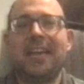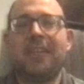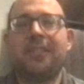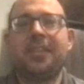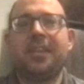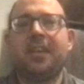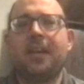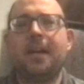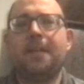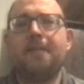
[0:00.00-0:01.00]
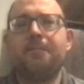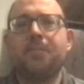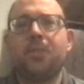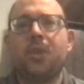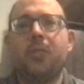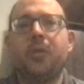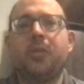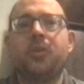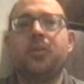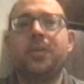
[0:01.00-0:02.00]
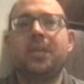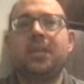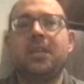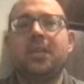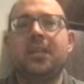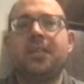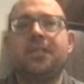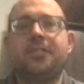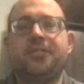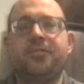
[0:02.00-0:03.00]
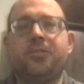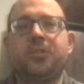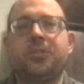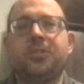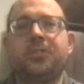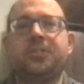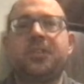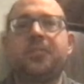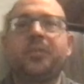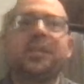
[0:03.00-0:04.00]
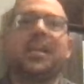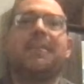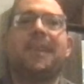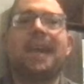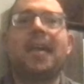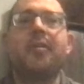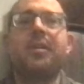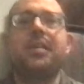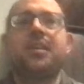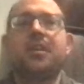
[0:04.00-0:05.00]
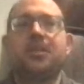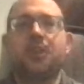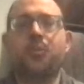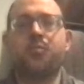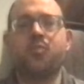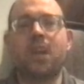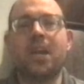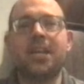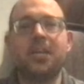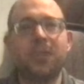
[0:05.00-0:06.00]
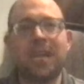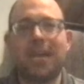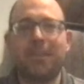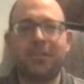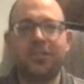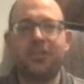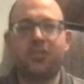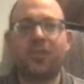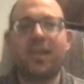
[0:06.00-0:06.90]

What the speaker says: I don't think we all know there's also the stuff where he could opt out and, you know, Bronny, what happens in the